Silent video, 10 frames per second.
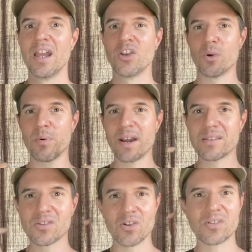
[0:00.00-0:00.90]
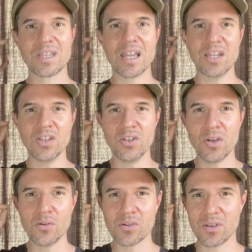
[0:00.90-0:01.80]
your brain starts to get
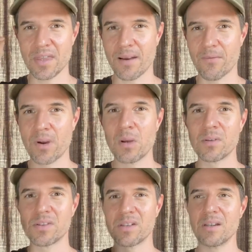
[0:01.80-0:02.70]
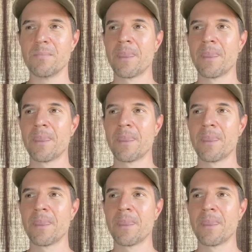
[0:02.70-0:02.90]
used to that frequency,